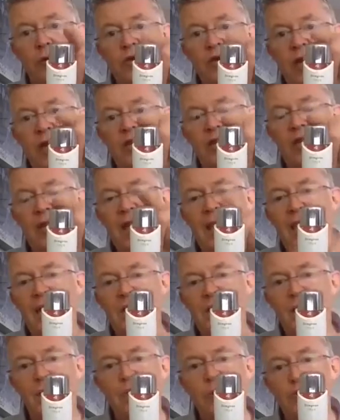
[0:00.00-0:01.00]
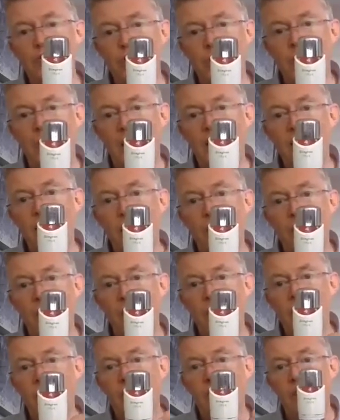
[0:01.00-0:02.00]
sensing air temperature and
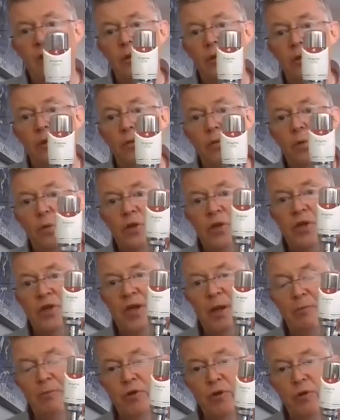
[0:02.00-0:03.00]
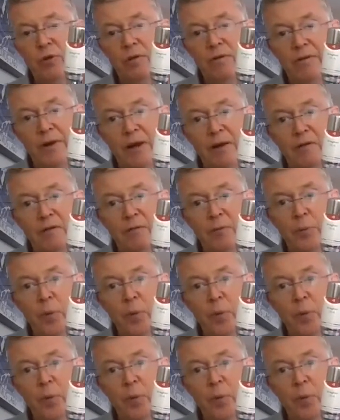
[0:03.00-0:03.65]
not the water temperature in the valve.